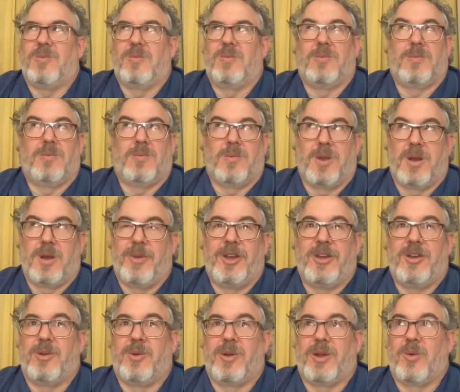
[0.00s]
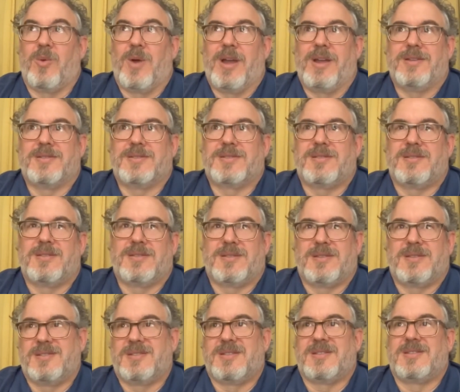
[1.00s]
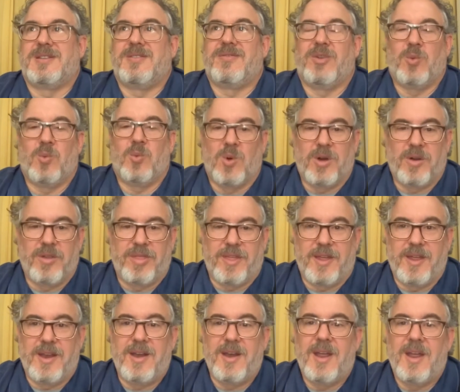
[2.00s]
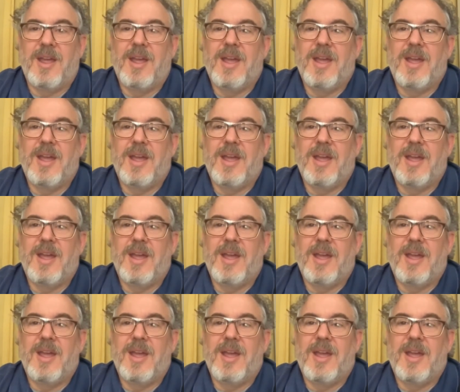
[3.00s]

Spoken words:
what am I doing? Why is this even worth it?